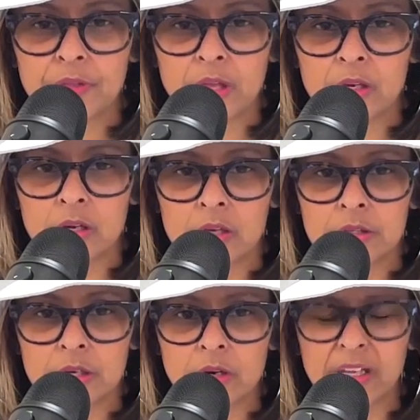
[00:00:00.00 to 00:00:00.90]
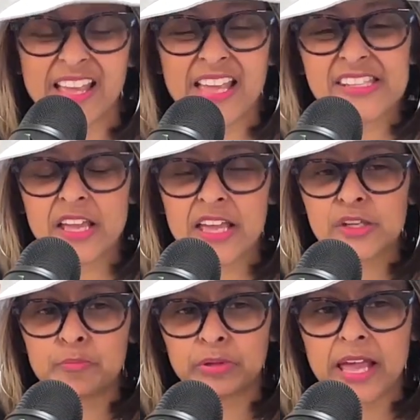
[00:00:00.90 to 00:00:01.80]
And Derek, as
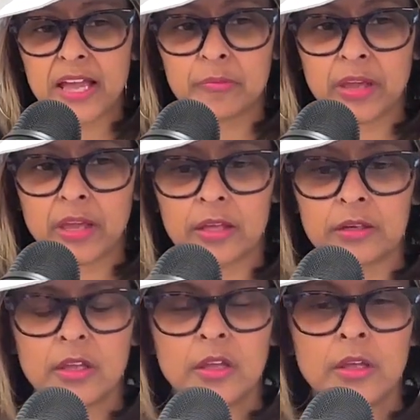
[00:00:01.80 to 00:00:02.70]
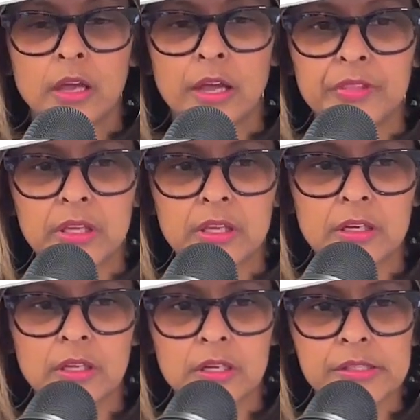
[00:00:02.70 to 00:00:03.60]
a Black man, I think
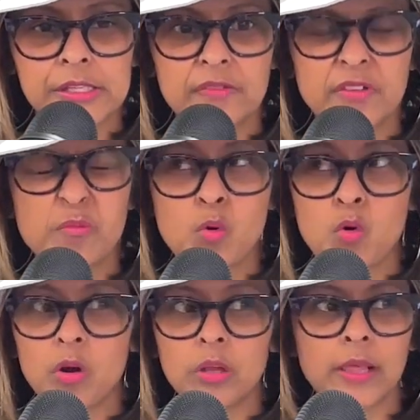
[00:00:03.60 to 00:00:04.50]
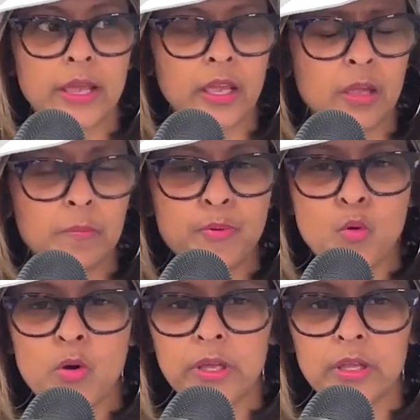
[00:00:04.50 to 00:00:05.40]
it is even more like
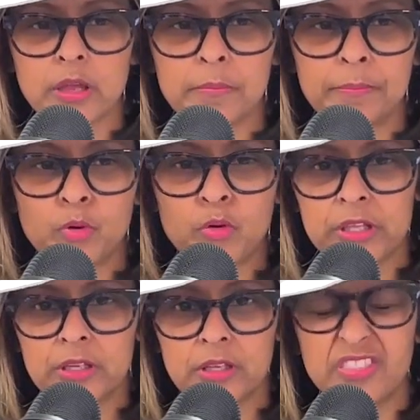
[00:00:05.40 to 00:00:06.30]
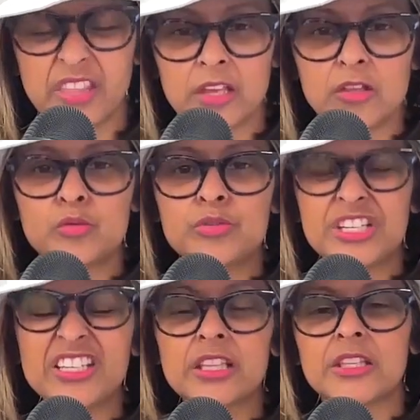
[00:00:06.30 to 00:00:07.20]
important and poignant that you
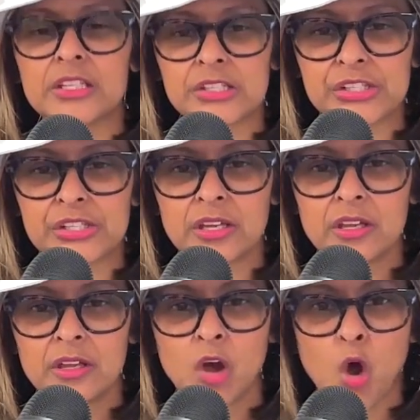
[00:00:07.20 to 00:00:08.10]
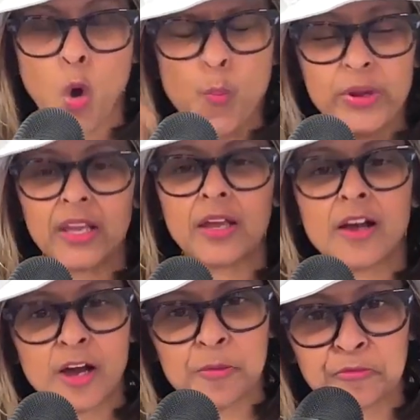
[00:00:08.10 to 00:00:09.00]
did this, opening
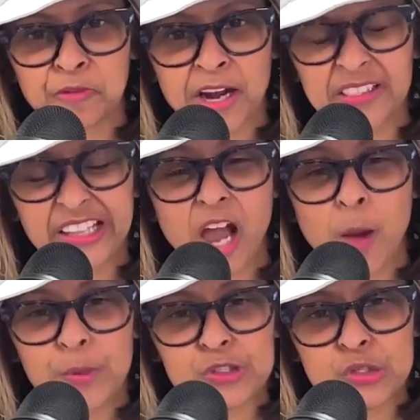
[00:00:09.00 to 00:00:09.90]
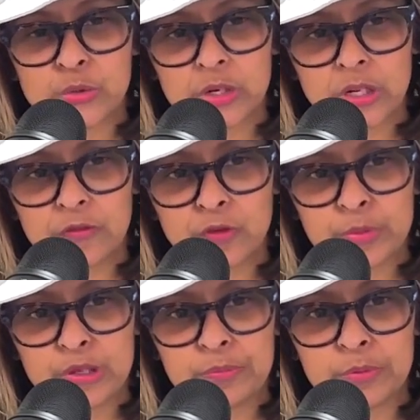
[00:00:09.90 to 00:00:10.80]
up, right, the opportunity for
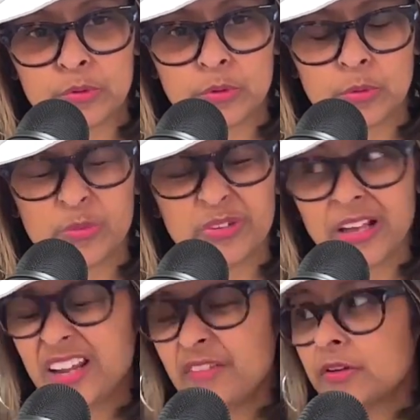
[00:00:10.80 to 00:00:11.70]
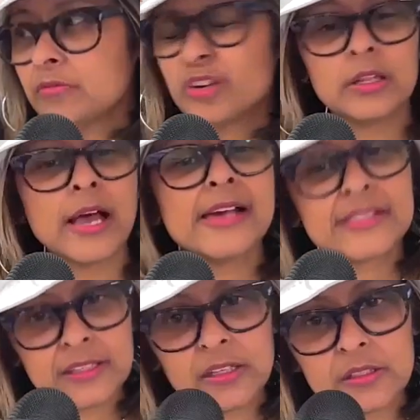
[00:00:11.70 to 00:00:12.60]
people not even
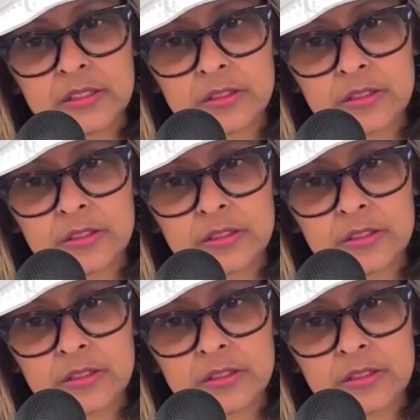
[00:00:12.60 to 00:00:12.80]
realizing it,